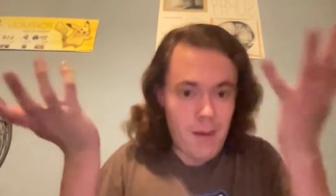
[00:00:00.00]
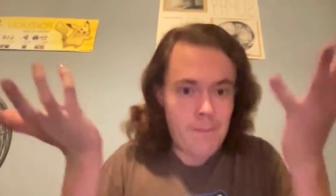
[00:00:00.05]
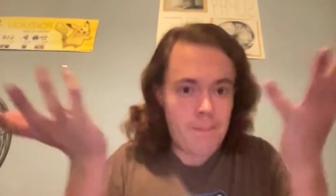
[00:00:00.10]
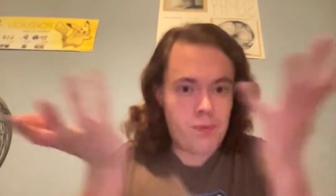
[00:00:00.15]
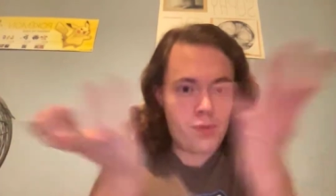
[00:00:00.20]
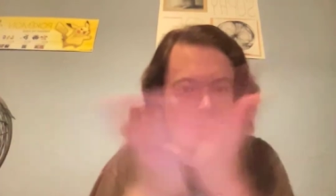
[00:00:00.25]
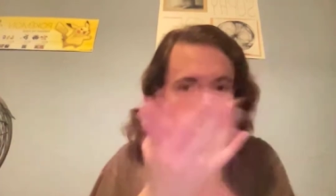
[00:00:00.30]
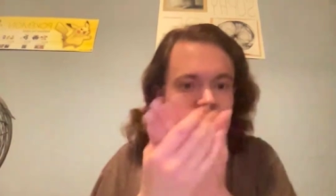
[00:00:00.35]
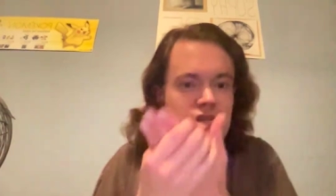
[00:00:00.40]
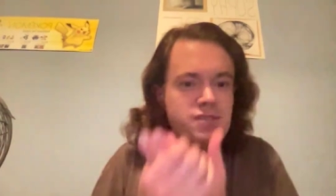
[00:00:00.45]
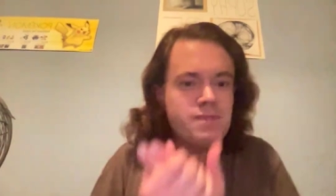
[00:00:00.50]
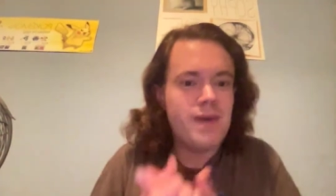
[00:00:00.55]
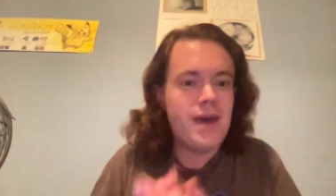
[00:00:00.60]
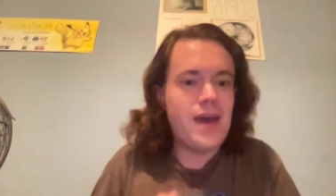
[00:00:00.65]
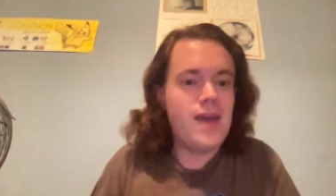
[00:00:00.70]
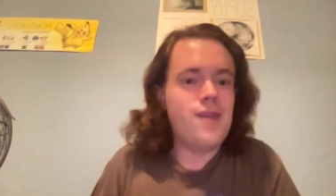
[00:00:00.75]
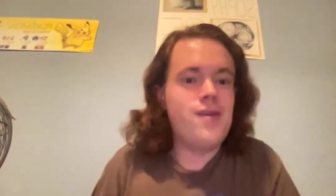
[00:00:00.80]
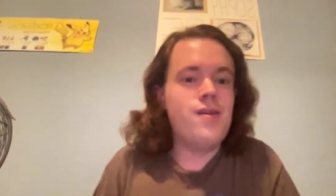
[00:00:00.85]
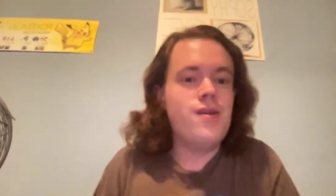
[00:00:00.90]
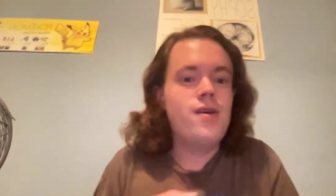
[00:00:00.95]
bridge
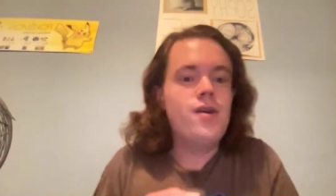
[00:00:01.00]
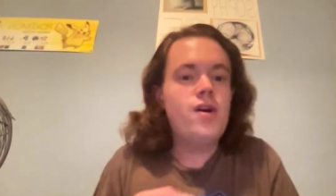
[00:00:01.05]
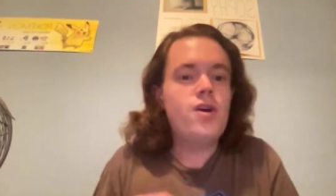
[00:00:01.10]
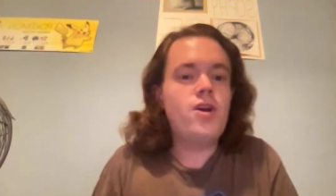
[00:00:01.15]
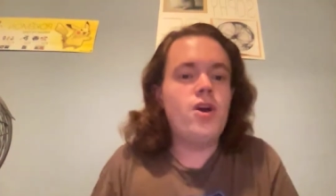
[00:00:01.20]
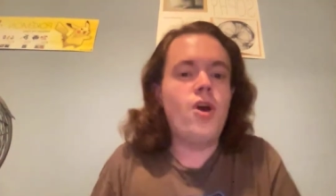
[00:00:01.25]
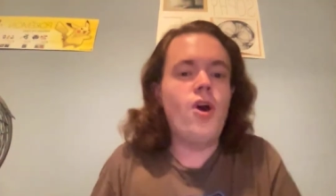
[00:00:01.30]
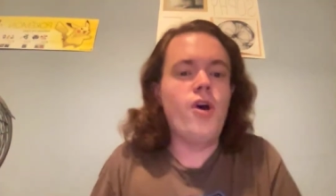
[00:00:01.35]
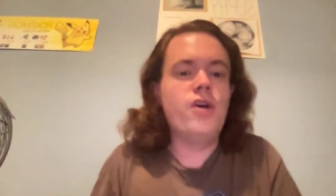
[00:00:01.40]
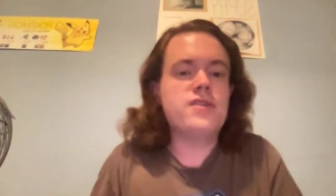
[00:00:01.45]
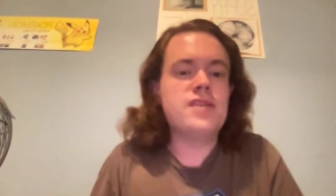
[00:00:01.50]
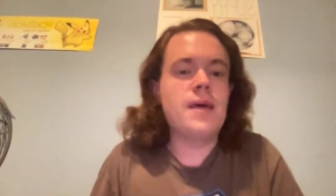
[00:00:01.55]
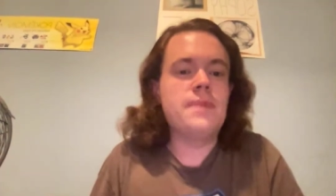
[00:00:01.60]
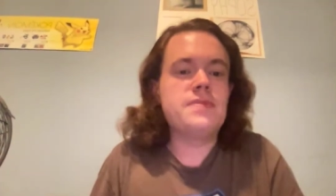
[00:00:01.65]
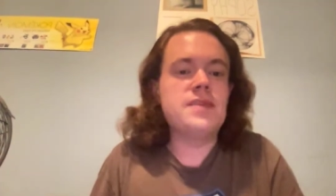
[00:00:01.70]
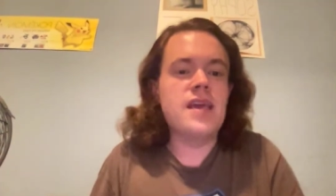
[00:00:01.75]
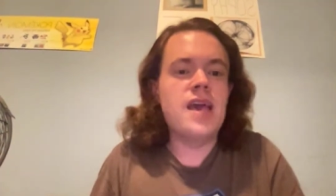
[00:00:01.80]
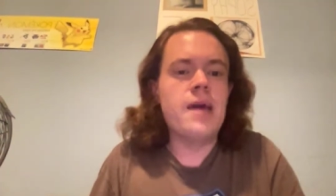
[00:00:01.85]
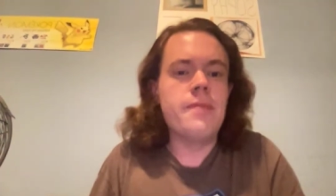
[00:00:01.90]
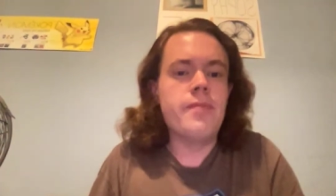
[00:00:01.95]
men calls
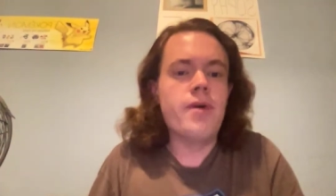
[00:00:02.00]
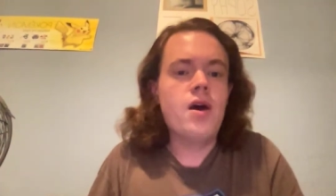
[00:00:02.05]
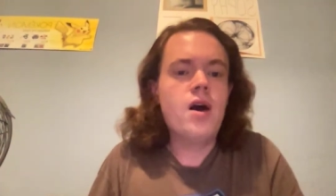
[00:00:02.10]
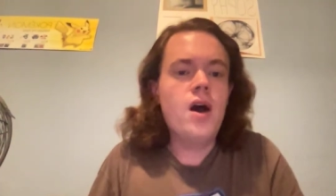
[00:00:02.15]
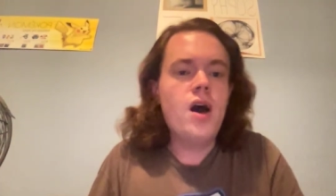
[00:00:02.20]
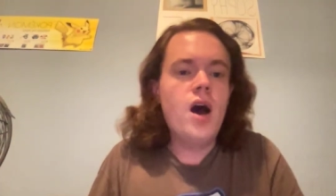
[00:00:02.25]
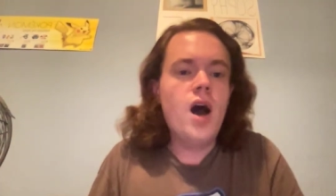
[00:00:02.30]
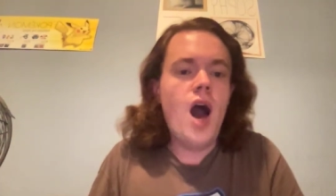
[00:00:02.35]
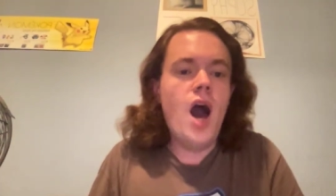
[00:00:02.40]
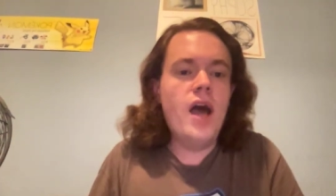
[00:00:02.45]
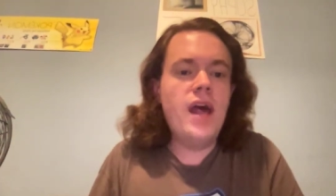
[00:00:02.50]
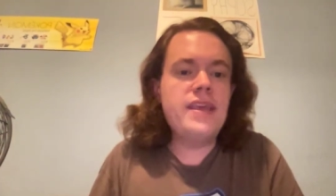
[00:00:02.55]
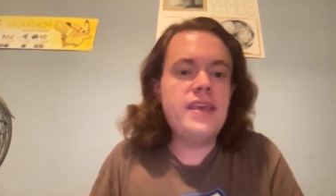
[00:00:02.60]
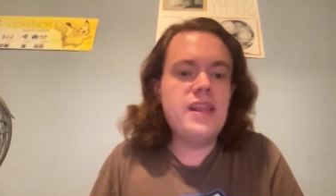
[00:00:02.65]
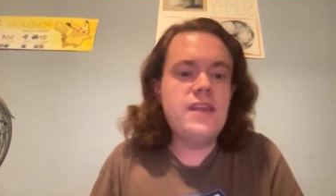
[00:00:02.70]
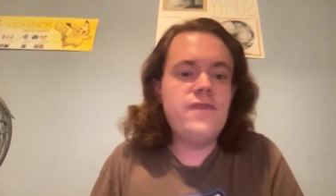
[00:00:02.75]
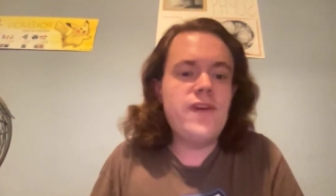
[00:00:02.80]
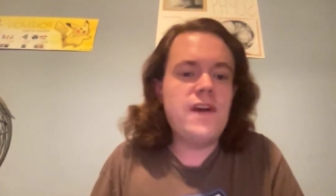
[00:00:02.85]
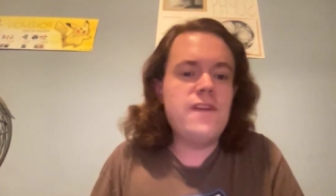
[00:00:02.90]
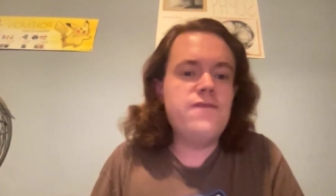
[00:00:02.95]
up to him,
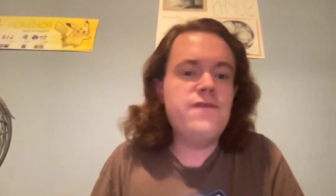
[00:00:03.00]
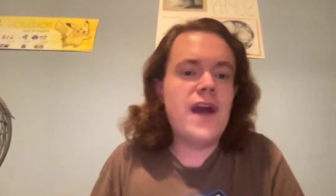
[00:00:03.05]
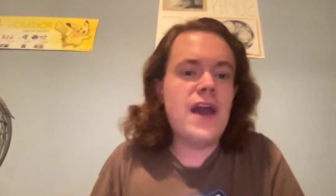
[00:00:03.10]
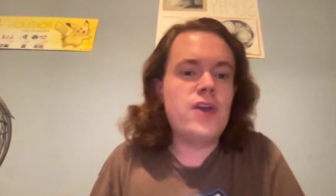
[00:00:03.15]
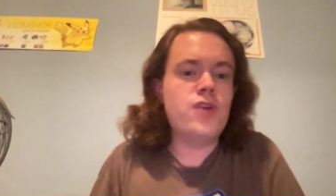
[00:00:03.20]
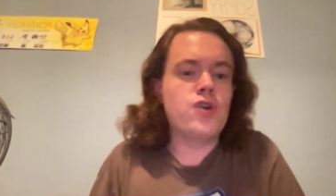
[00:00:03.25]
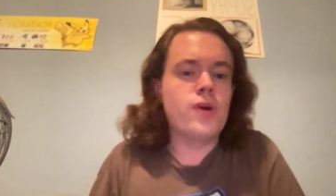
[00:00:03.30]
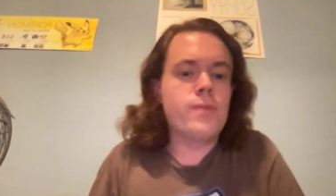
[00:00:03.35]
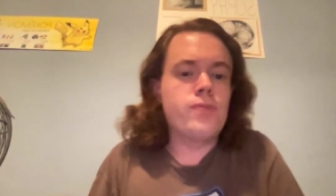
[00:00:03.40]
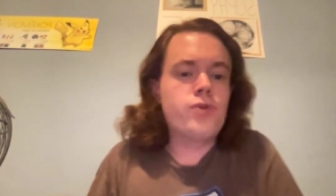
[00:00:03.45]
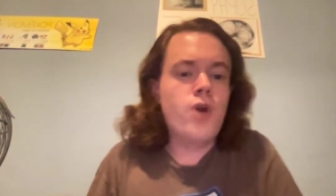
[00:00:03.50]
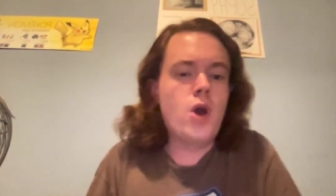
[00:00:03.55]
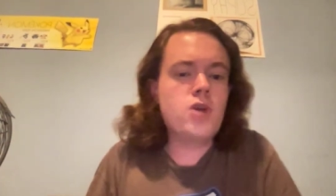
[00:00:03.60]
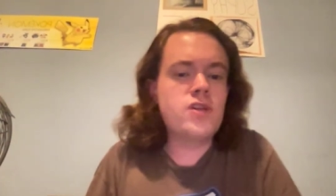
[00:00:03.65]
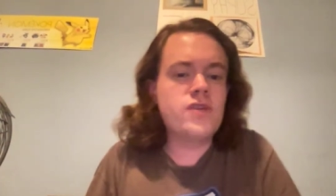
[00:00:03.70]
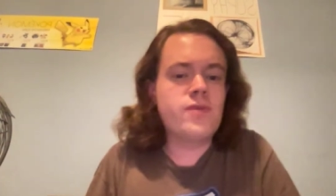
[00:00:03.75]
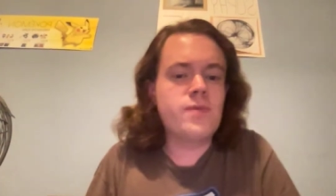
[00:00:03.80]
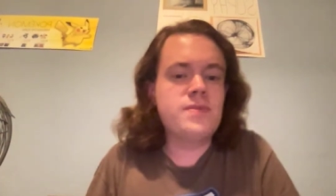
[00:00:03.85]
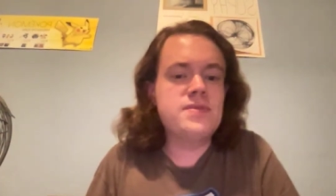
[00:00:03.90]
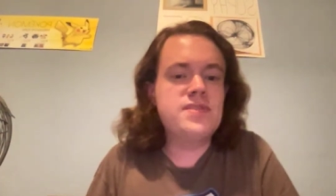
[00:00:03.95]
unidentified fighter
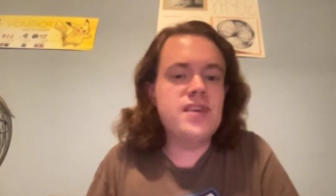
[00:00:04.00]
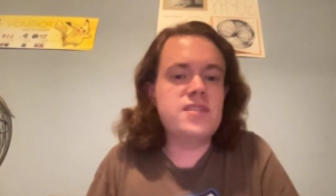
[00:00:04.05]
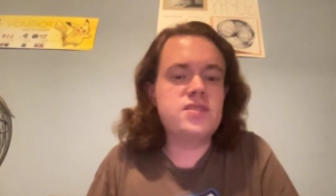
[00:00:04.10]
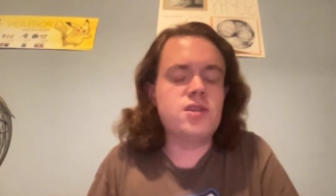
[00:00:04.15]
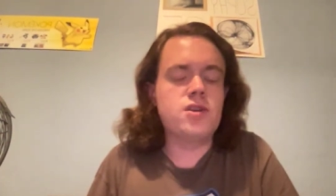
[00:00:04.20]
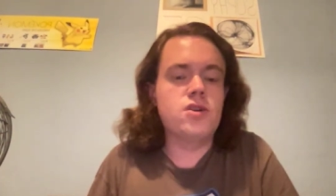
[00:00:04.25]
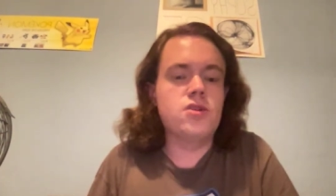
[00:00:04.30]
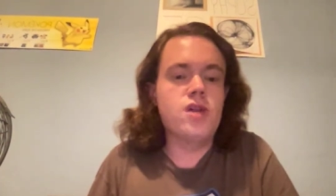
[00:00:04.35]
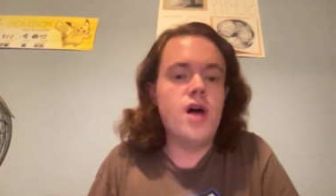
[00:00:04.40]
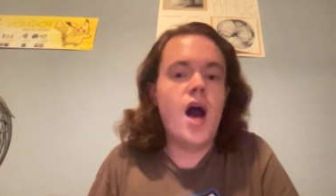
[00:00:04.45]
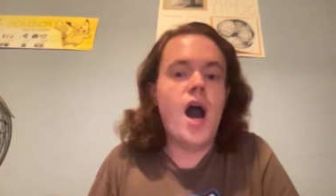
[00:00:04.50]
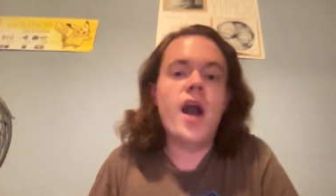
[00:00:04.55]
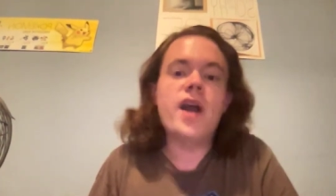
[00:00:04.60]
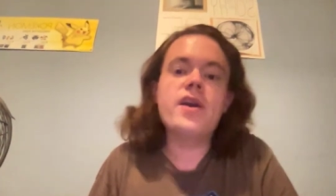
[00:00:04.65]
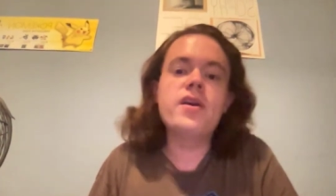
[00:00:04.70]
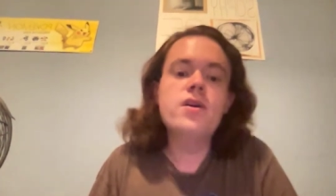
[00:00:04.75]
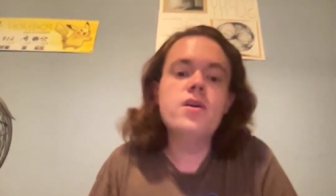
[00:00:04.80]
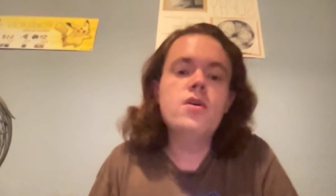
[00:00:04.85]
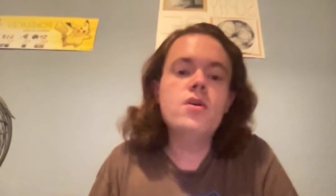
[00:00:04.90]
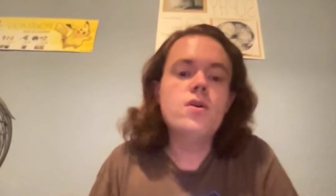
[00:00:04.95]
approaching from 6
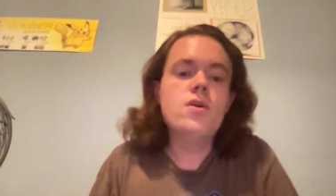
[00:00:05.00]
o'clock.